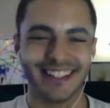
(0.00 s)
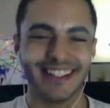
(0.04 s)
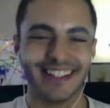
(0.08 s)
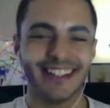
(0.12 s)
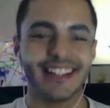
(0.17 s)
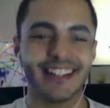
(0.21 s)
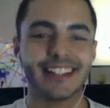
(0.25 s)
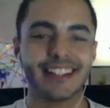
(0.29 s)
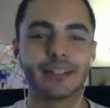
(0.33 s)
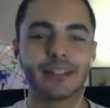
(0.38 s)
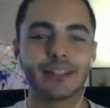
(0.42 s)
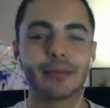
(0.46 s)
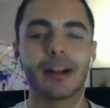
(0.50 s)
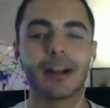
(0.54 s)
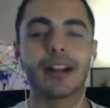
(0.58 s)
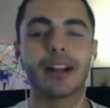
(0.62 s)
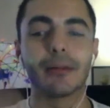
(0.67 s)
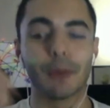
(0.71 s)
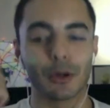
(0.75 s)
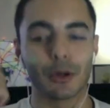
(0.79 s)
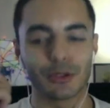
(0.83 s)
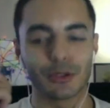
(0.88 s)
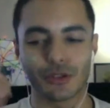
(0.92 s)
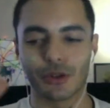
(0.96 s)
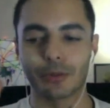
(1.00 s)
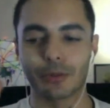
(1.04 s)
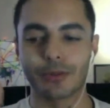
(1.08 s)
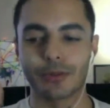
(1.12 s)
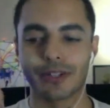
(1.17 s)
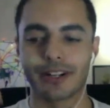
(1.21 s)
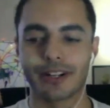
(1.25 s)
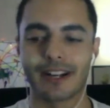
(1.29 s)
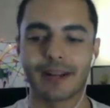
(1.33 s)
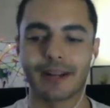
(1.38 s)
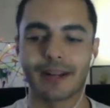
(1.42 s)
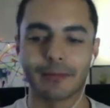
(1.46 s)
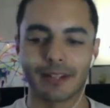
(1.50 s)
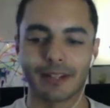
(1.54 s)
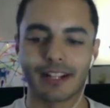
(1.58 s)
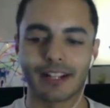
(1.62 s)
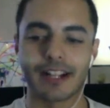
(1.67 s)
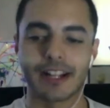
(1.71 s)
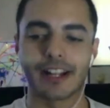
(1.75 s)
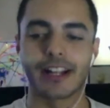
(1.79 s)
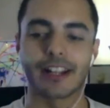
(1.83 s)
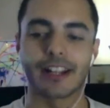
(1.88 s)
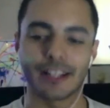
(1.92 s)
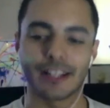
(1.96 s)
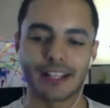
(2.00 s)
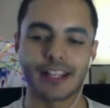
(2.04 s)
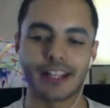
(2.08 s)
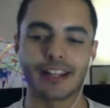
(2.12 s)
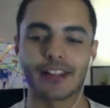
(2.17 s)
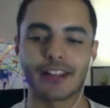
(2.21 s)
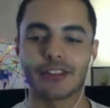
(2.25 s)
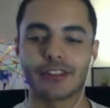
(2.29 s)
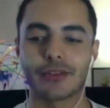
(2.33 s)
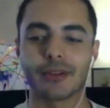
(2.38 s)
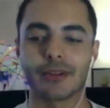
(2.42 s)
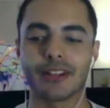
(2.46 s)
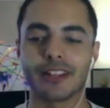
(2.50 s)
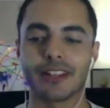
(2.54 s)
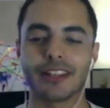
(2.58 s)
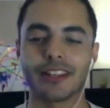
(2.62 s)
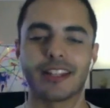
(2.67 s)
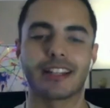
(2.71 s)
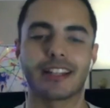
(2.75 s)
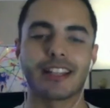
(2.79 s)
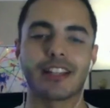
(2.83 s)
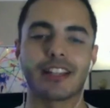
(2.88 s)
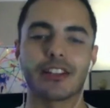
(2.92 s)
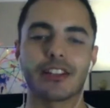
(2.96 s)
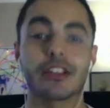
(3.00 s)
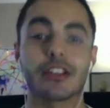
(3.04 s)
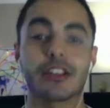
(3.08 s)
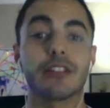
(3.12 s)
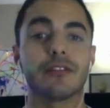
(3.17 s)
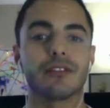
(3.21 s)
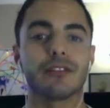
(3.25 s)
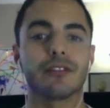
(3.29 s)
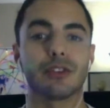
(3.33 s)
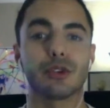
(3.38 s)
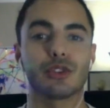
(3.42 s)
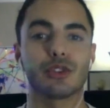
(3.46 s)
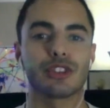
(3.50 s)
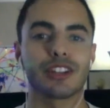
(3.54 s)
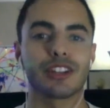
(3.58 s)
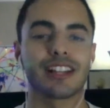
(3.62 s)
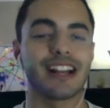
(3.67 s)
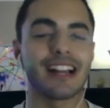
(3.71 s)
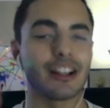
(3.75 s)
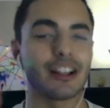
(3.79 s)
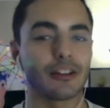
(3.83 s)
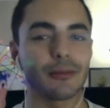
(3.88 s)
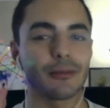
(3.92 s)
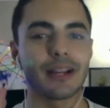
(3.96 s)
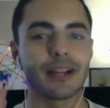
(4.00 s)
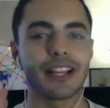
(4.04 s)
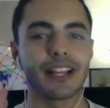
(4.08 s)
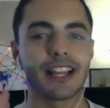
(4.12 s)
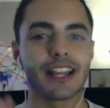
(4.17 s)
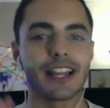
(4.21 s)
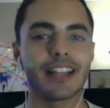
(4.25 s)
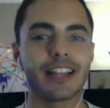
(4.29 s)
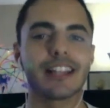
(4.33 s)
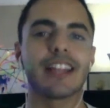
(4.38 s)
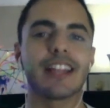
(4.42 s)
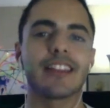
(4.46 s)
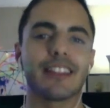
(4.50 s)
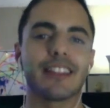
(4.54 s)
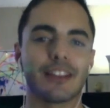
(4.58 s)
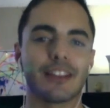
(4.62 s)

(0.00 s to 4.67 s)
You're my emotional pregame. Like, I got to get into it and then get the confusion out of my head, and then I'll